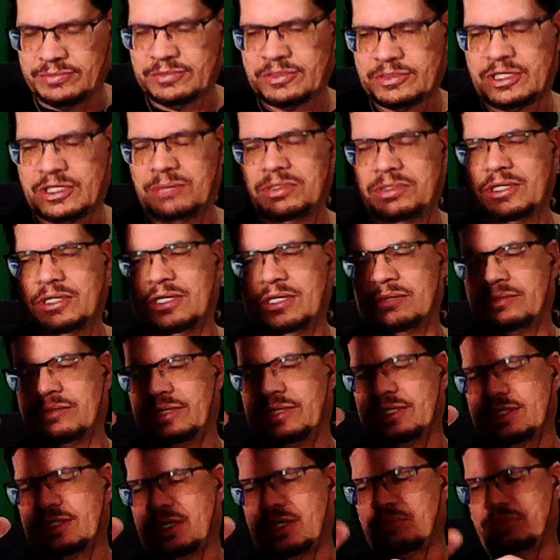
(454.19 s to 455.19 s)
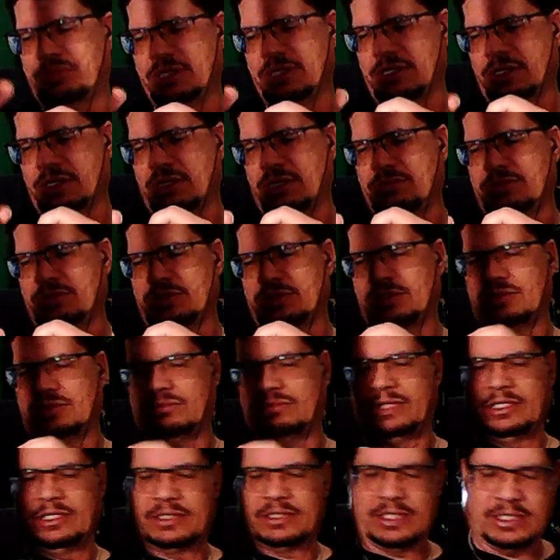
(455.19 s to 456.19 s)
couple of upgrades like pickups or
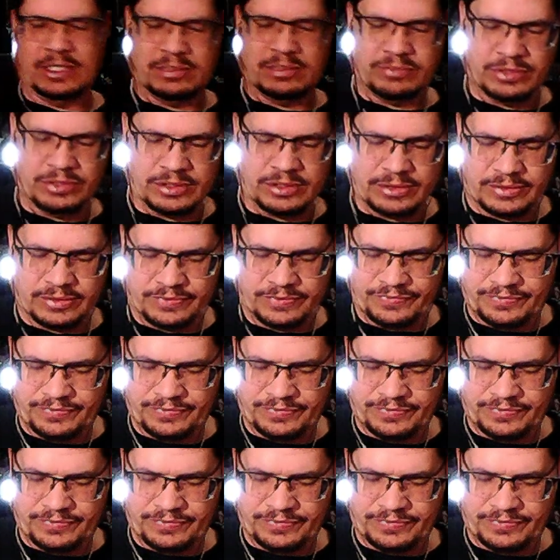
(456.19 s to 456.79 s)
something like that, but